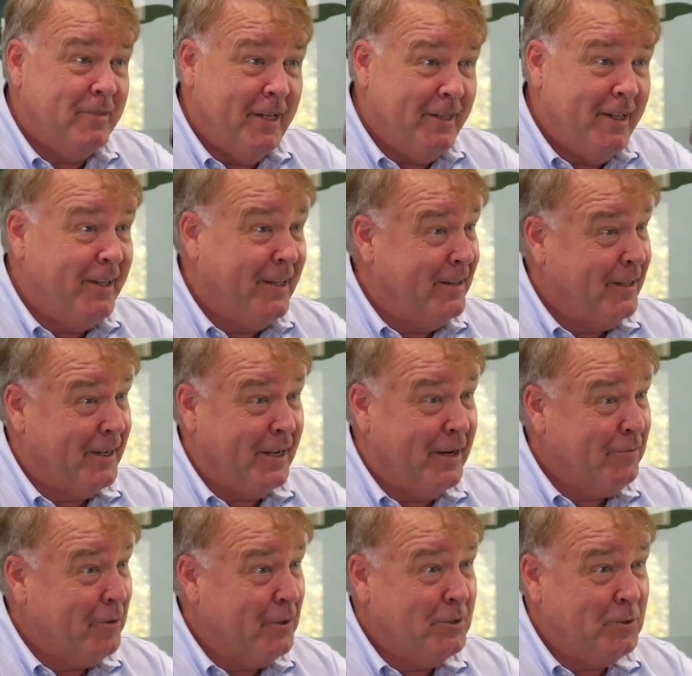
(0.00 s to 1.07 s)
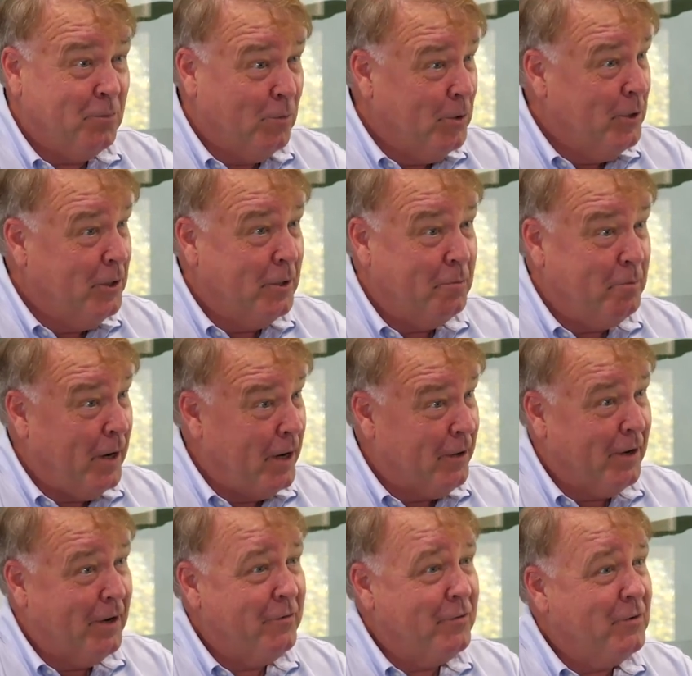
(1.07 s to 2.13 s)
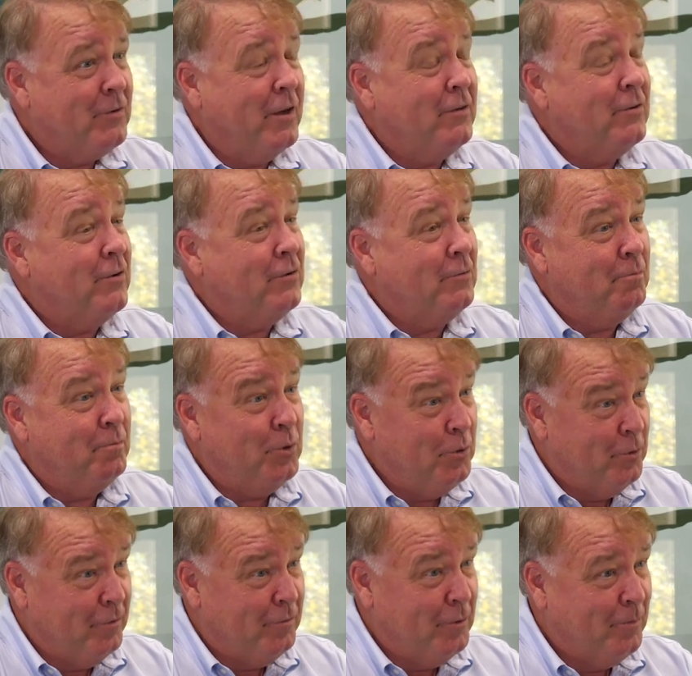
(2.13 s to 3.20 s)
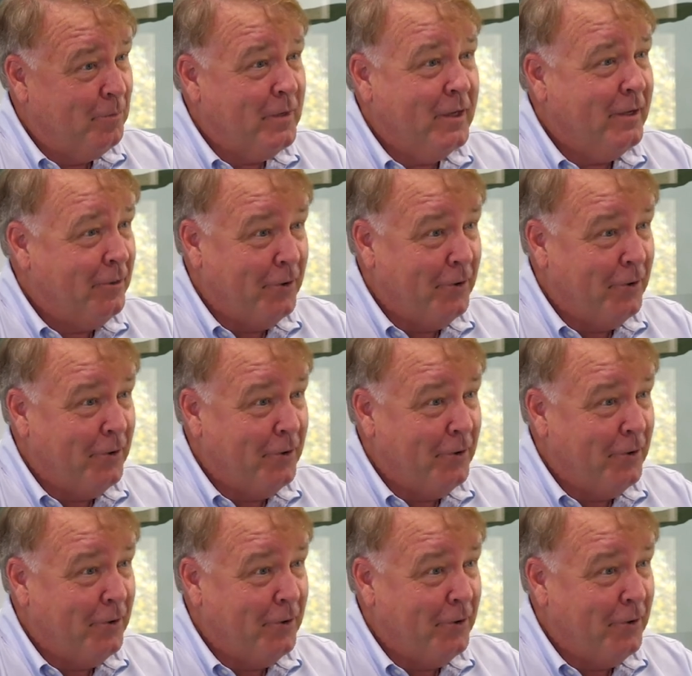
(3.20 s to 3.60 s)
and then they think every word, paragraph, and sentence is beautiful.